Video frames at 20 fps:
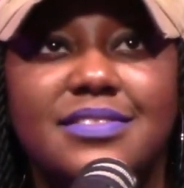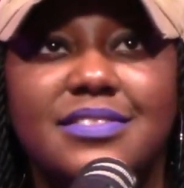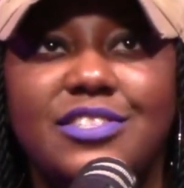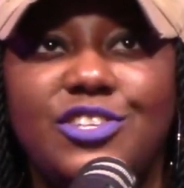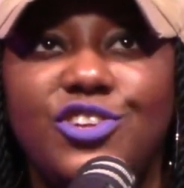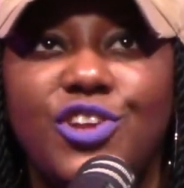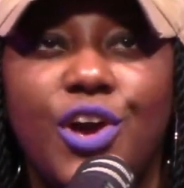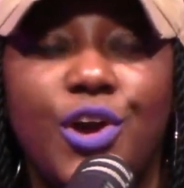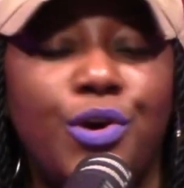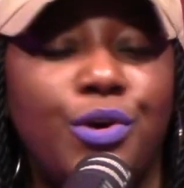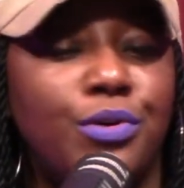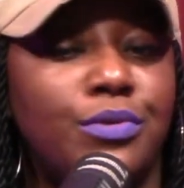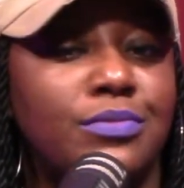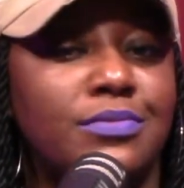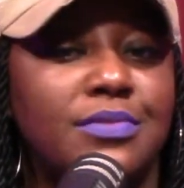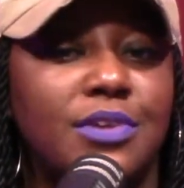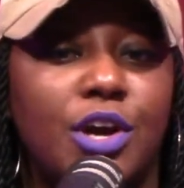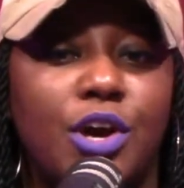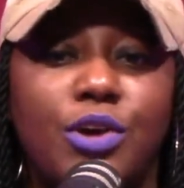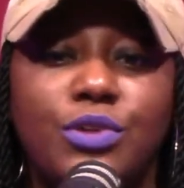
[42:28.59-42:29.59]

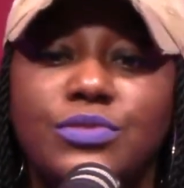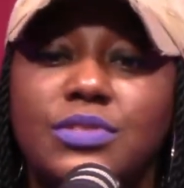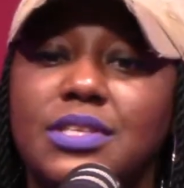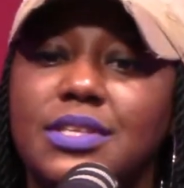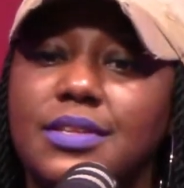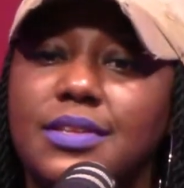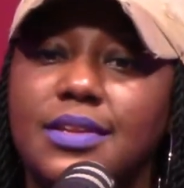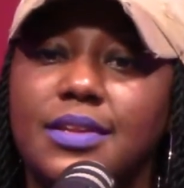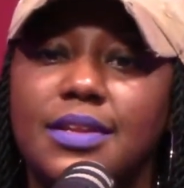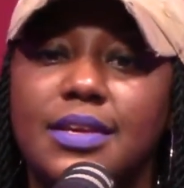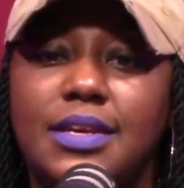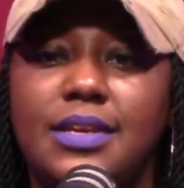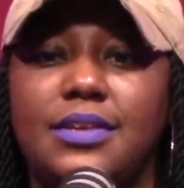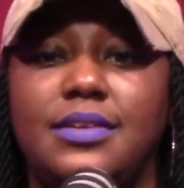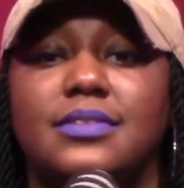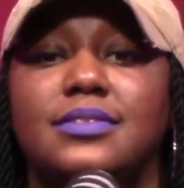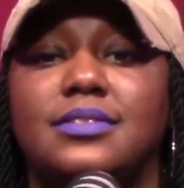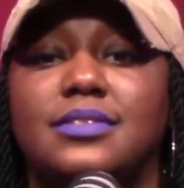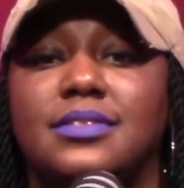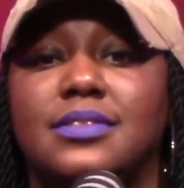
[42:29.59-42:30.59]
to the
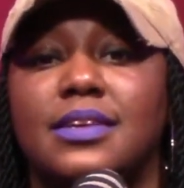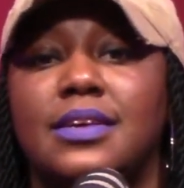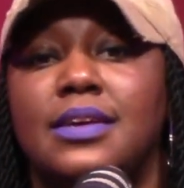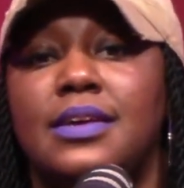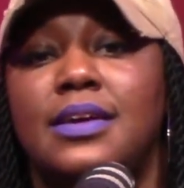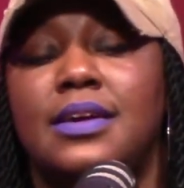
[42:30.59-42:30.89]
links,